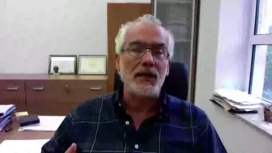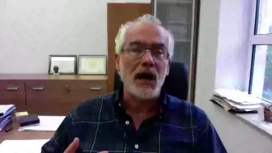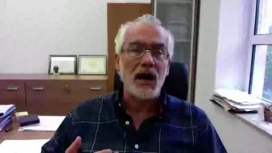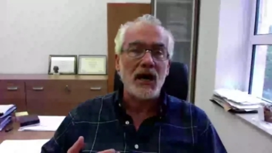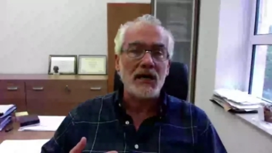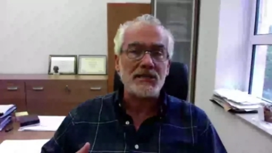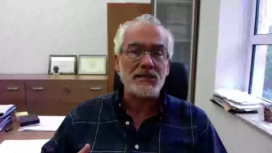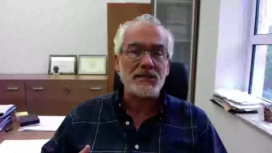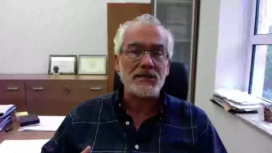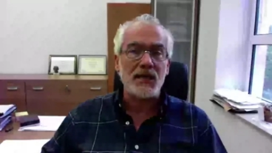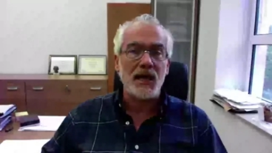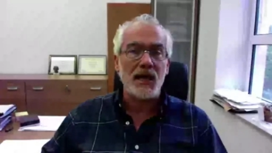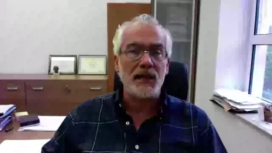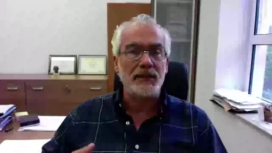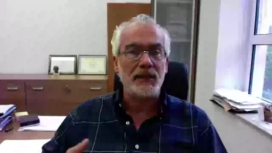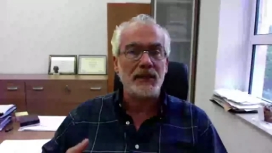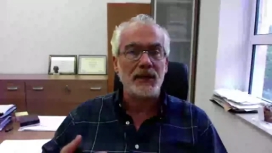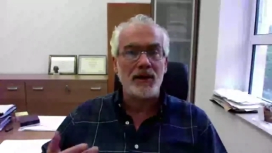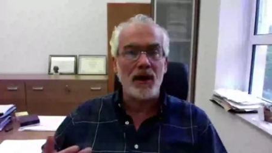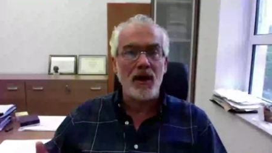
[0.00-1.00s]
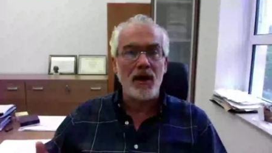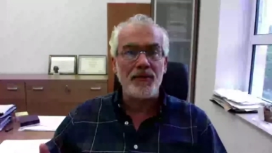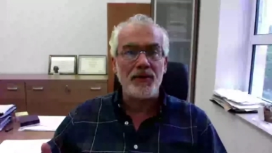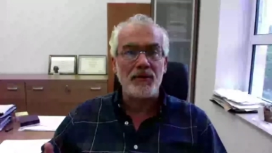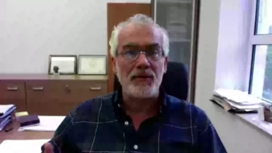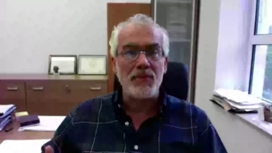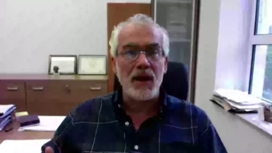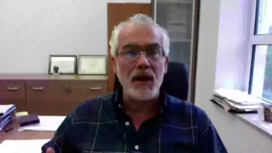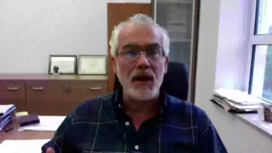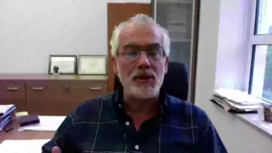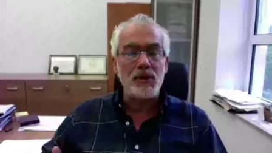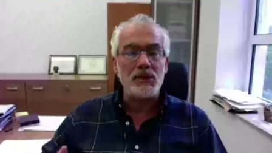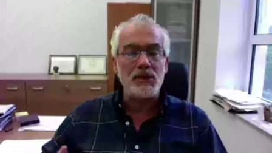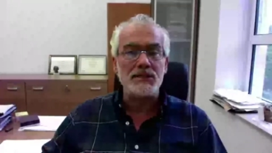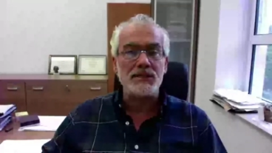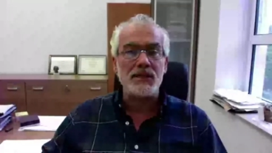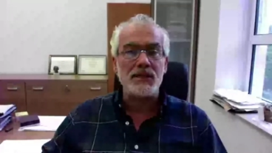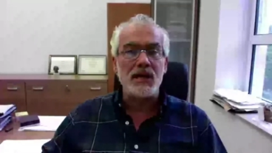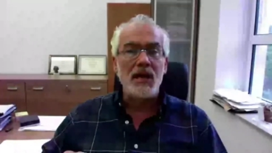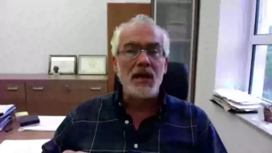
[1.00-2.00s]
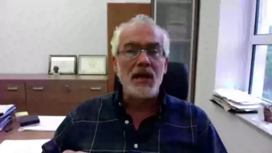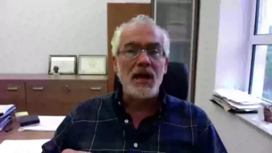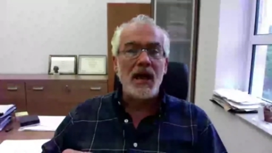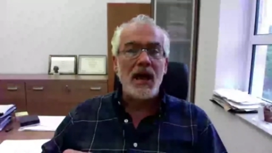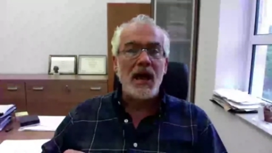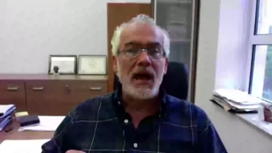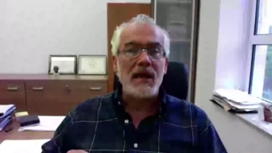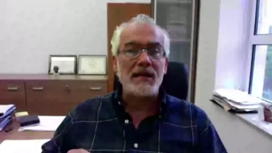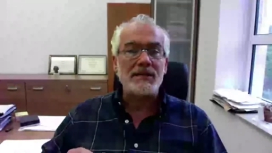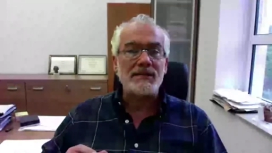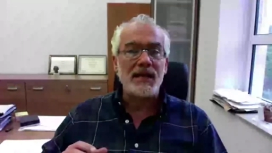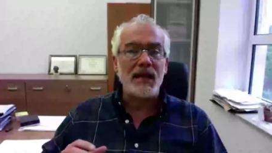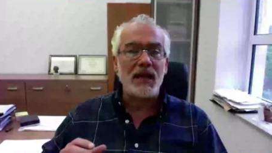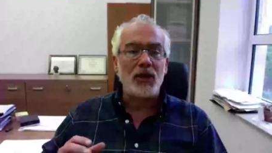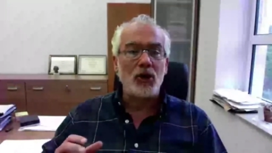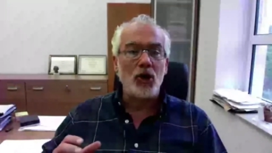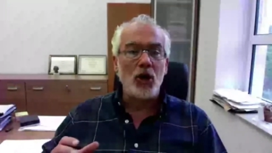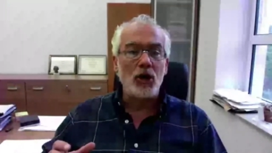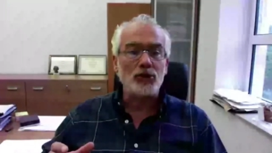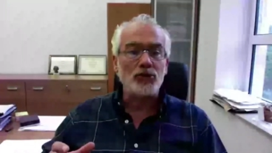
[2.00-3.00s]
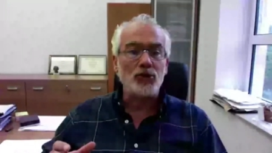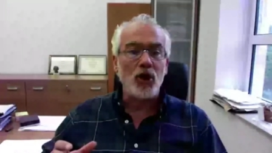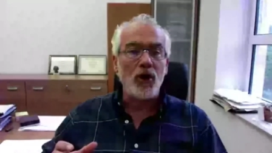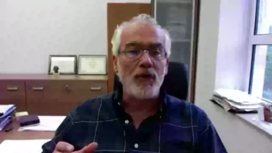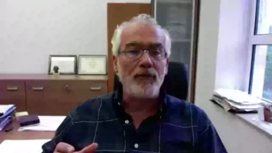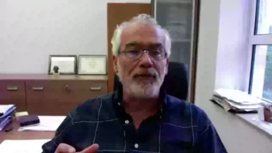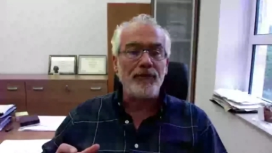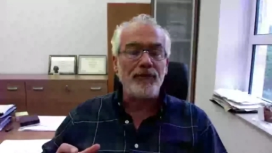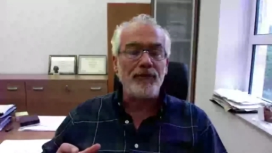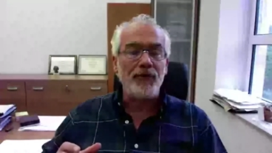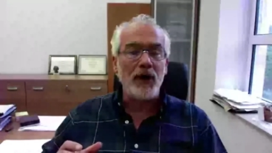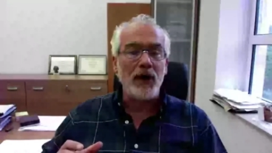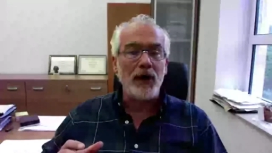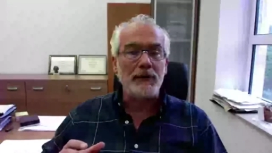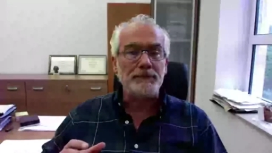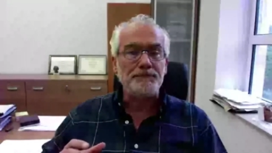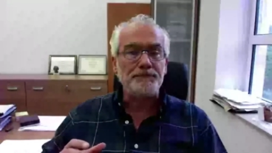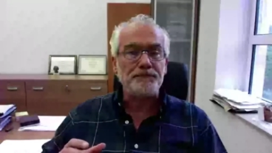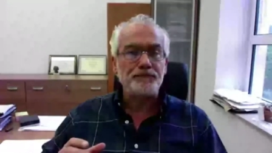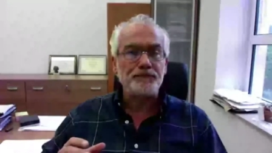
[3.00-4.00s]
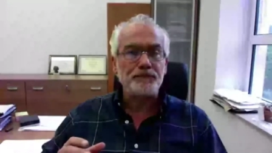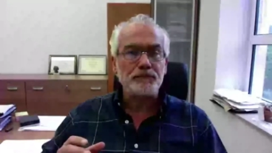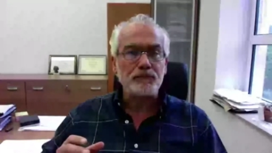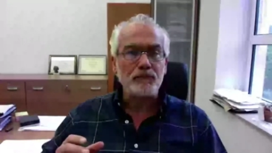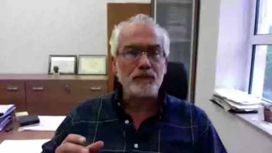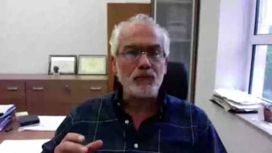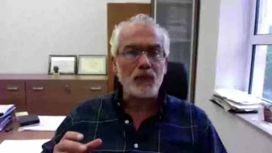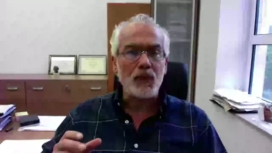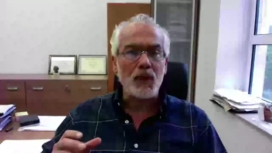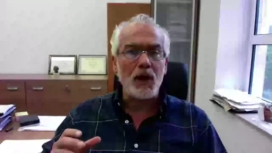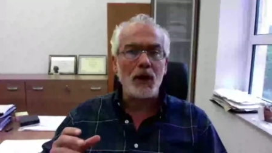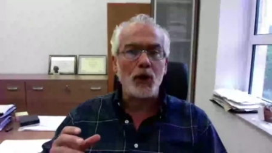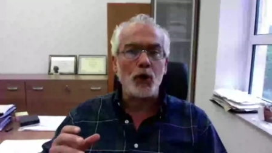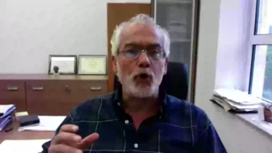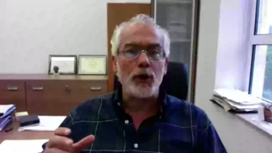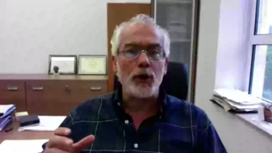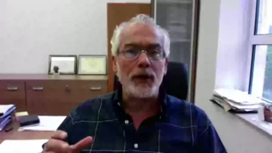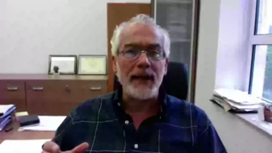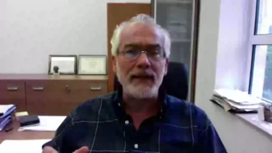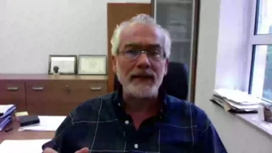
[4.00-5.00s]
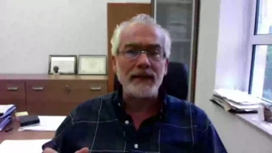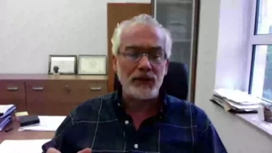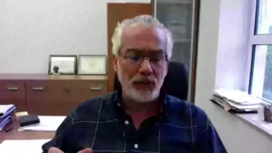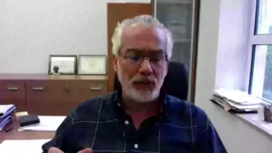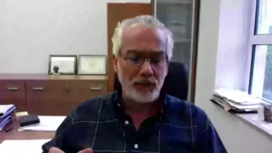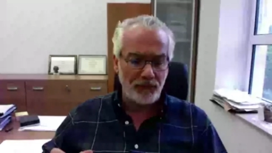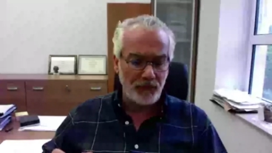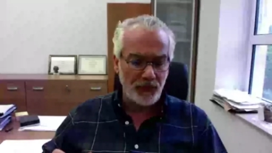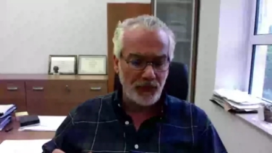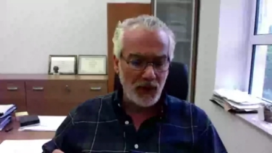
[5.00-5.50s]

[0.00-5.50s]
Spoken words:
us and in other mammals has a lot of corrective